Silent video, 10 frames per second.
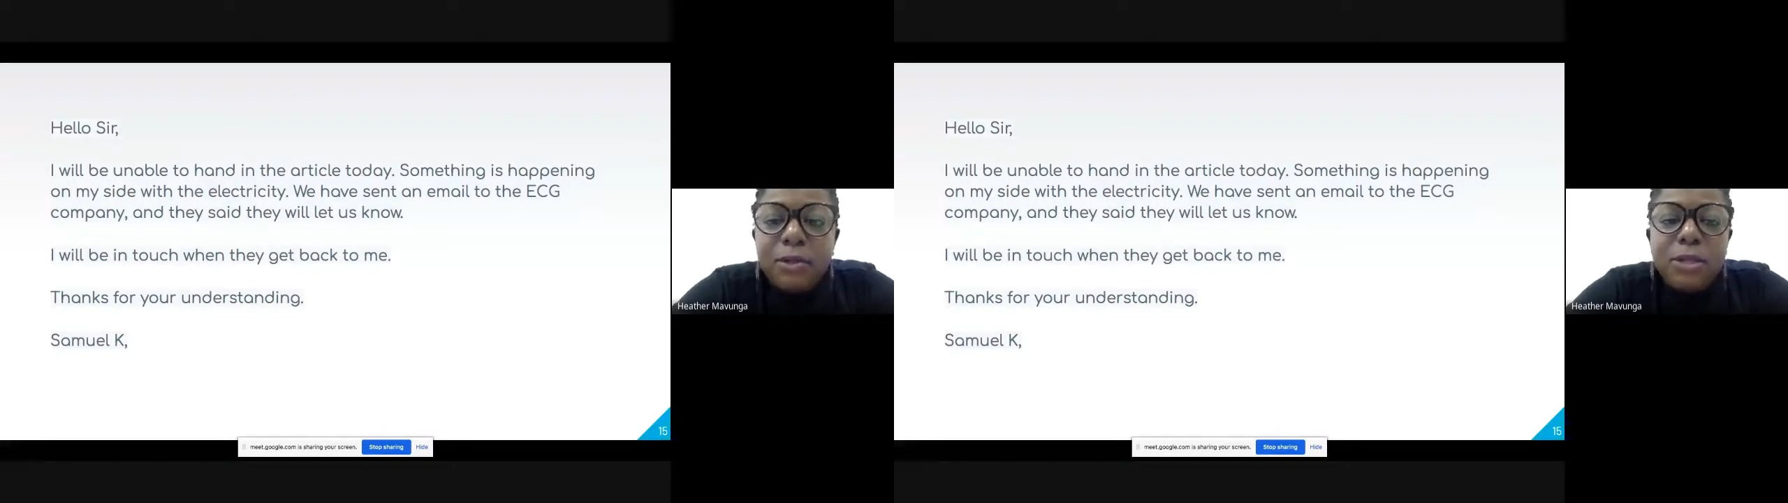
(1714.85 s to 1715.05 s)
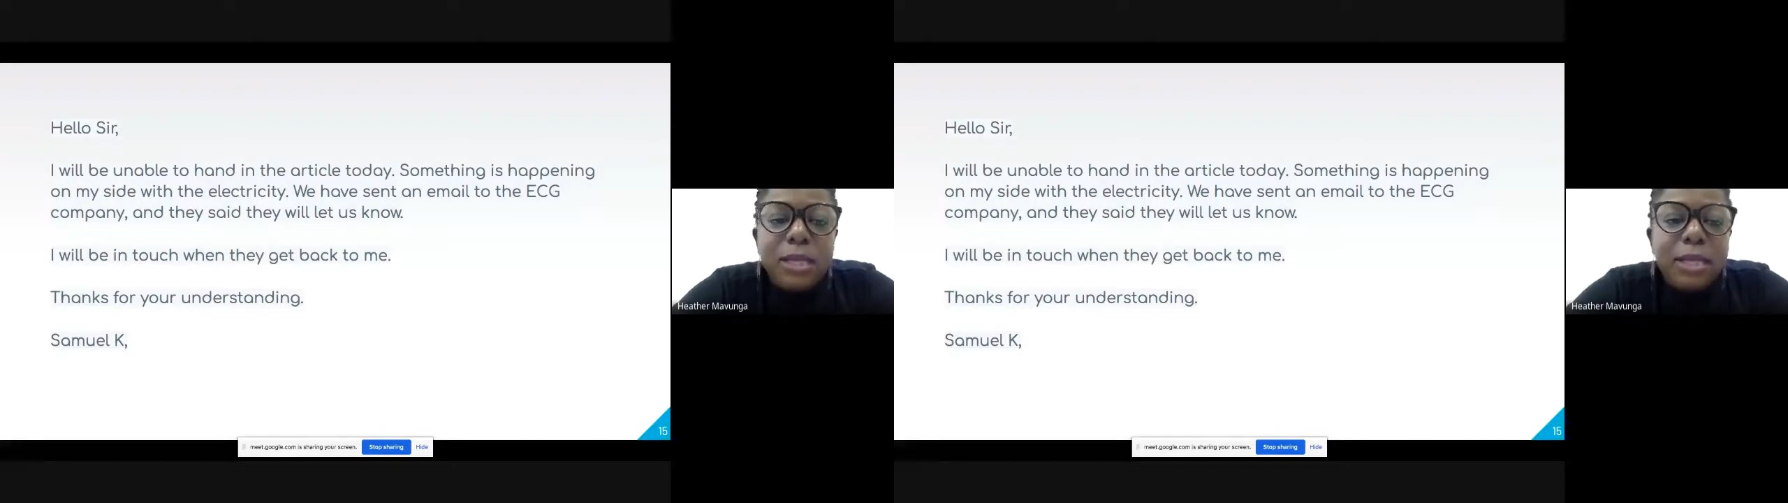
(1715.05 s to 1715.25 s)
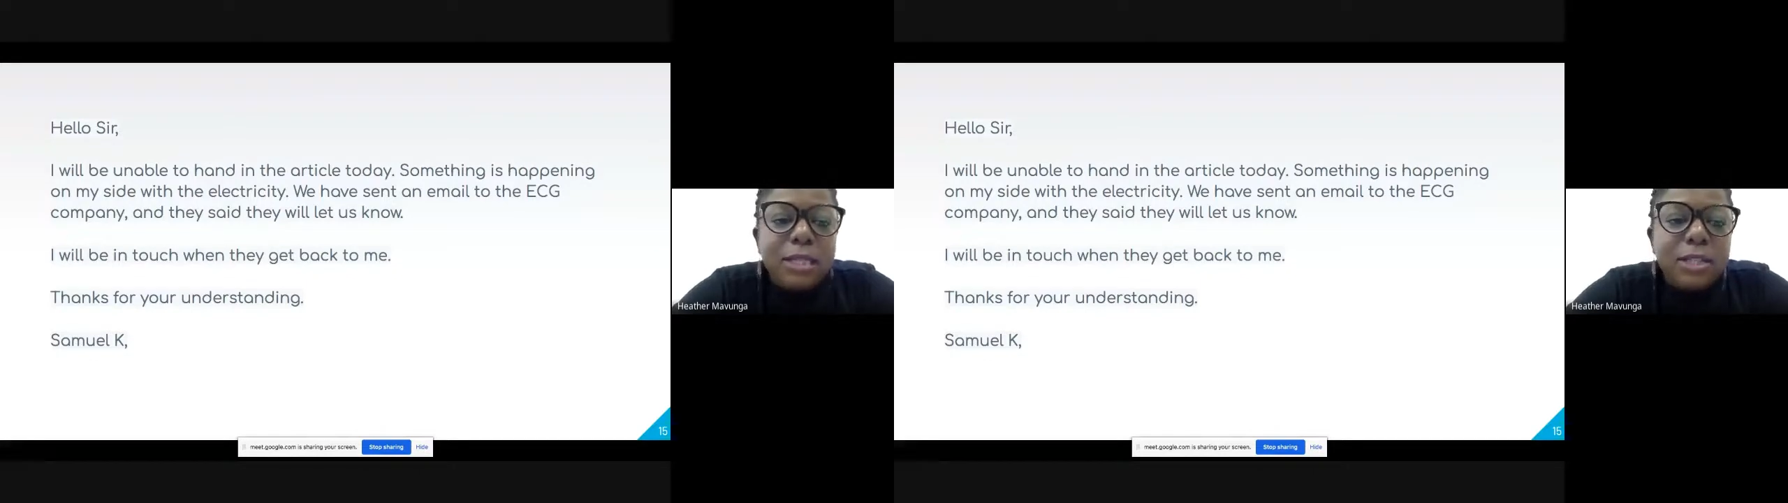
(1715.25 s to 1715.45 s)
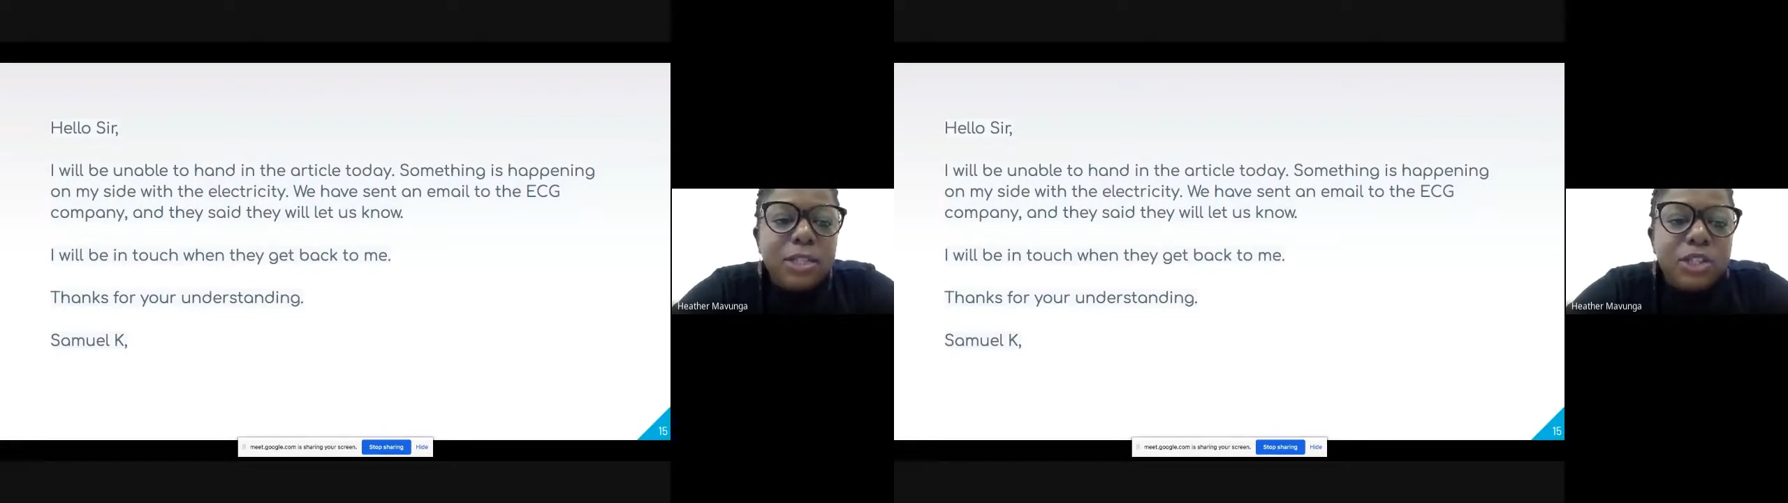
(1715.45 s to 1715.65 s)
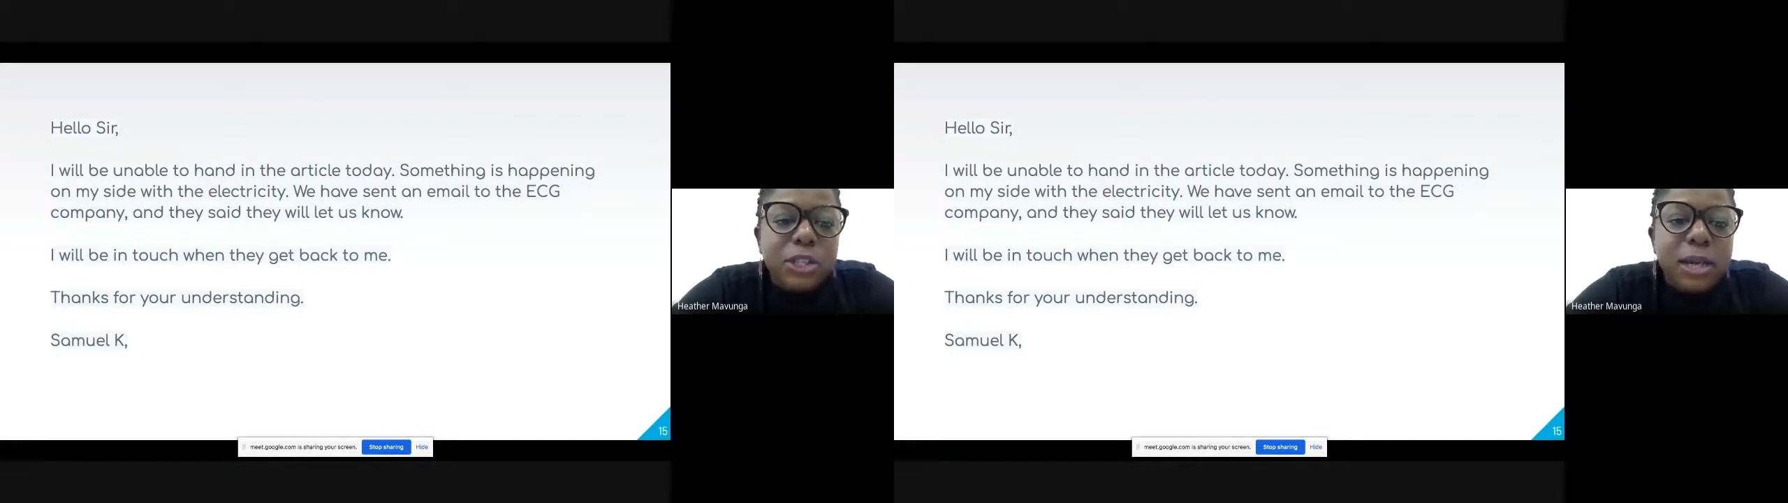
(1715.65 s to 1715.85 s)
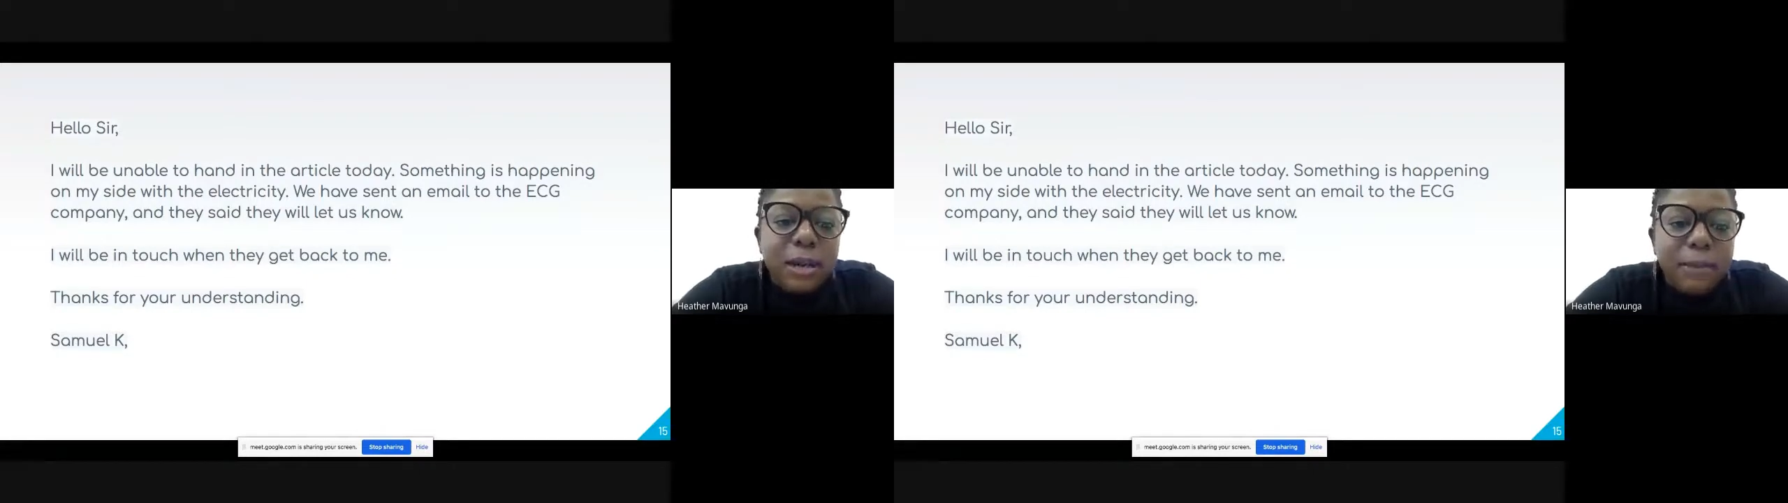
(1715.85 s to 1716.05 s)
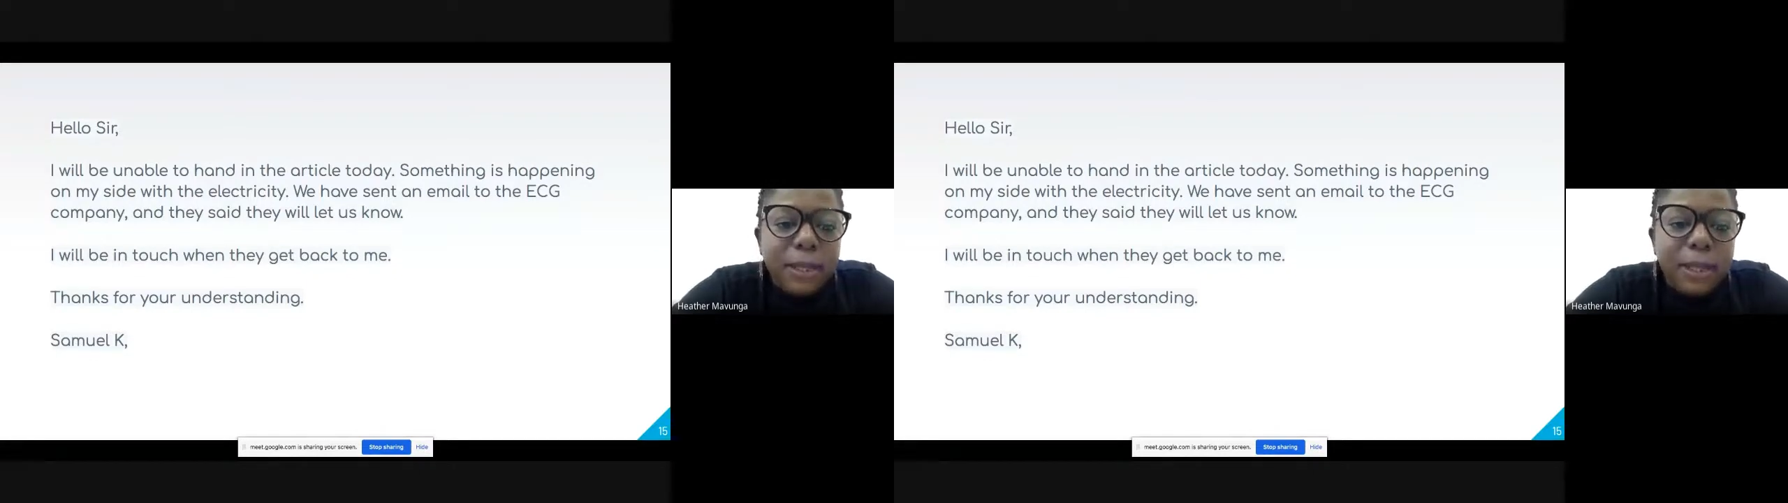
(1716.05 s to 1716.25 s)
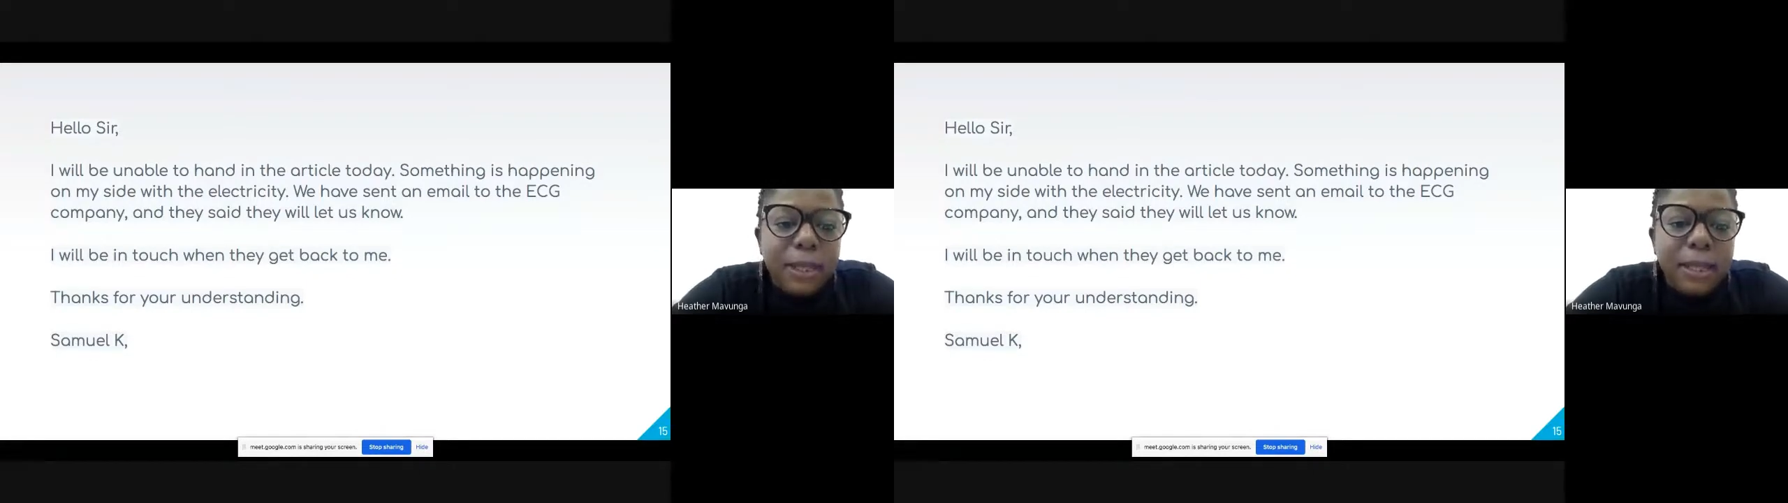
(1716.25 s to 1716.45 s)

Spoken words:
the ECG company